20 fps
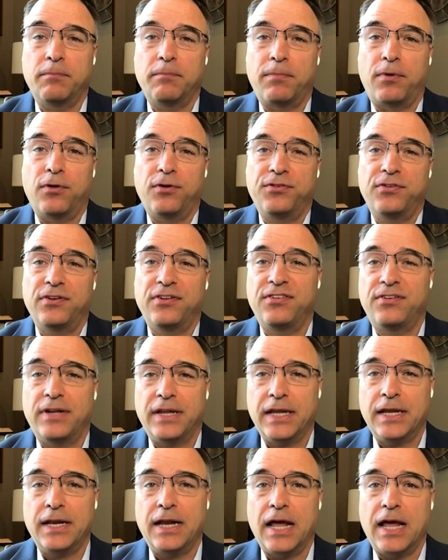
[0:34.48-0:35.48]
a person's
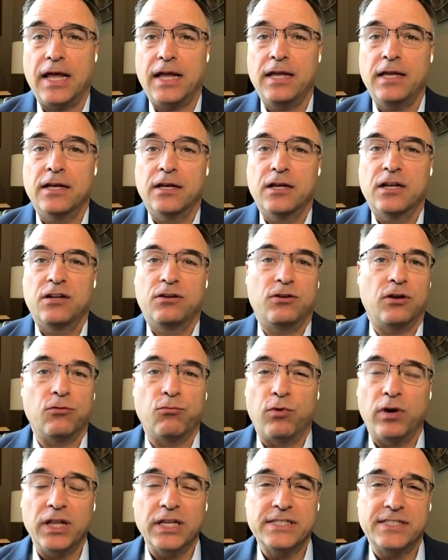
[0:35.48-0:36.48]
DNA,
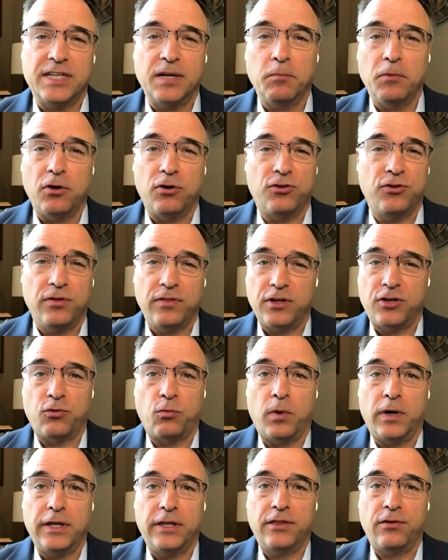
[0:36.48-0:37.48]
really similar to the
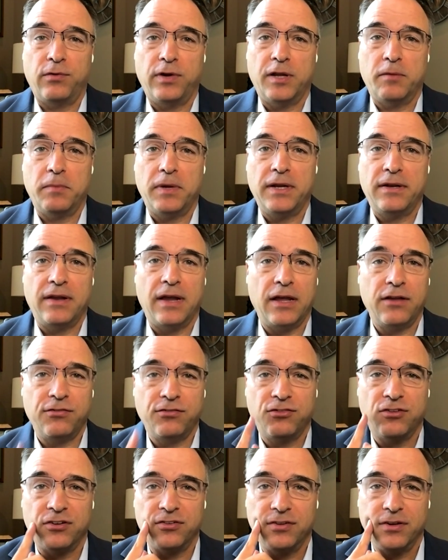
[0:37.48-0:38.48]
23andMe
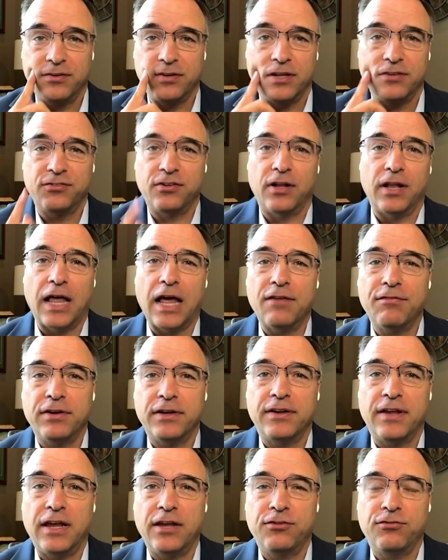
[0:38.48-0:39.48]
test, just as a
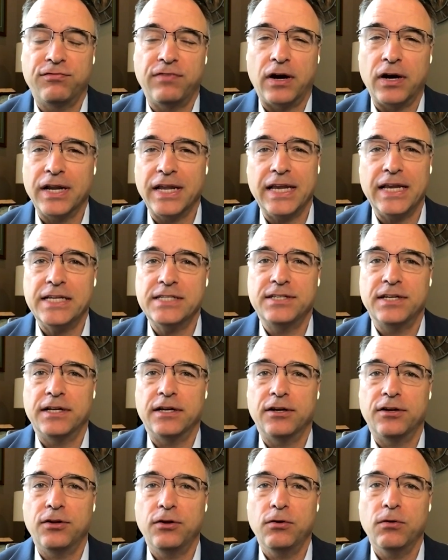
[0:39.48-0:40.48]
saliva test, very easy
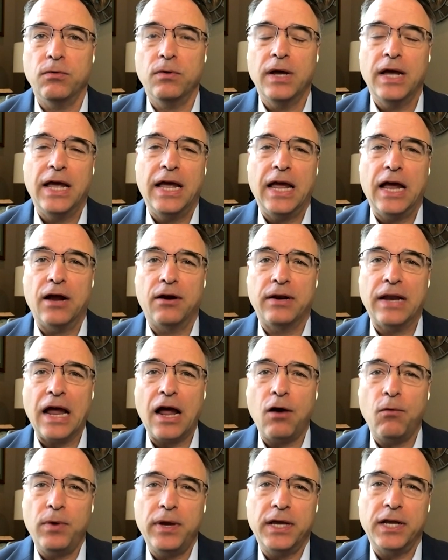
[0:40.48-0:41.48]
to do.
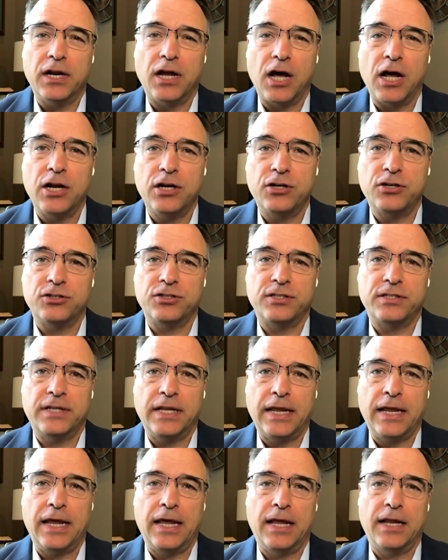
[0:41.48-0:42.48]
Now we can
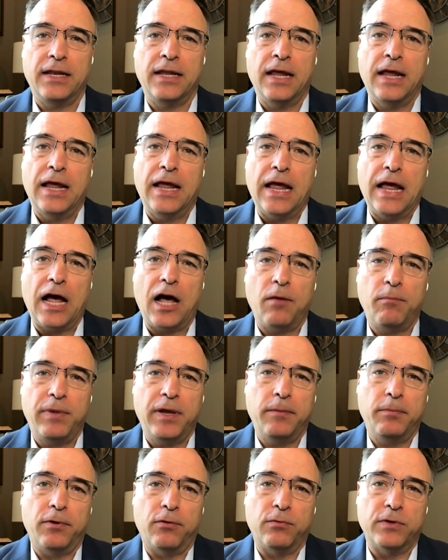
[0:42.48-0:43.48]
understand how
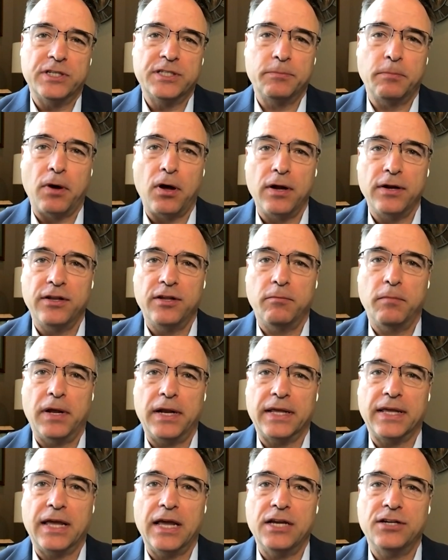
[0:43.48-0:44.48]
people respond to
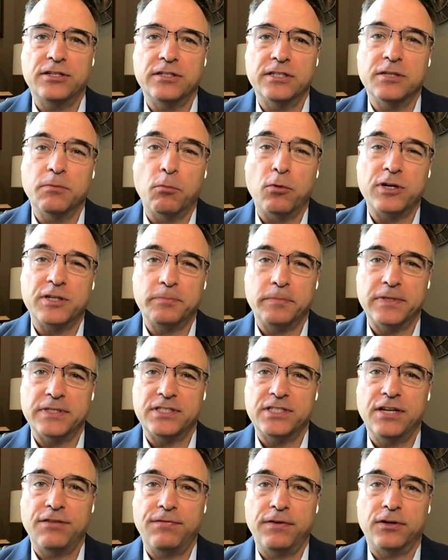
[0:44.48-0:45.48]
medications more
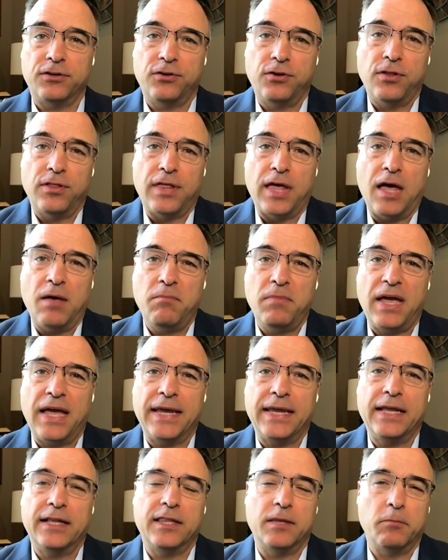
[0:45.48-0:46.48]
specific to them
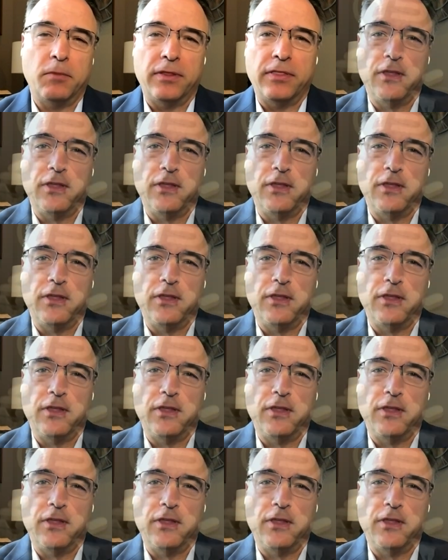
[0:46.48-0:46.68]
and get them